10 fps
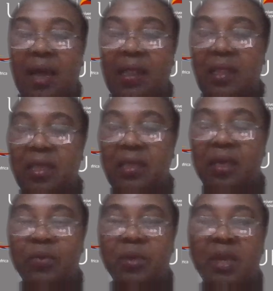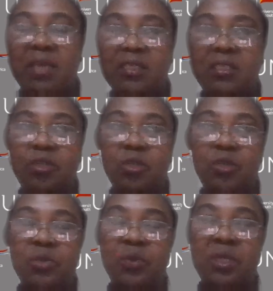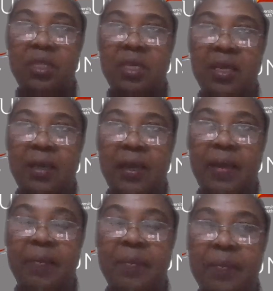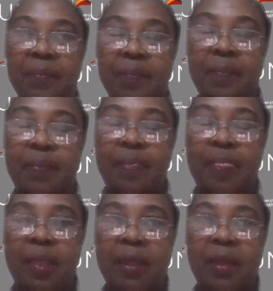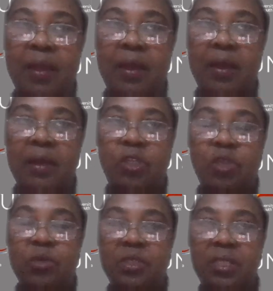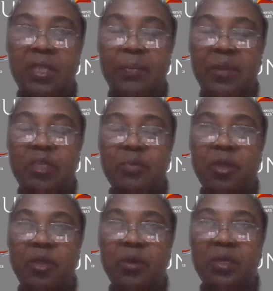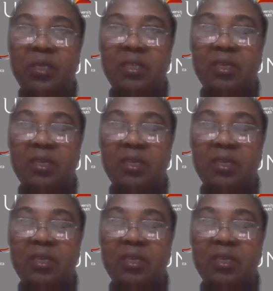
other thing that will assist you with the choosing the mixed method,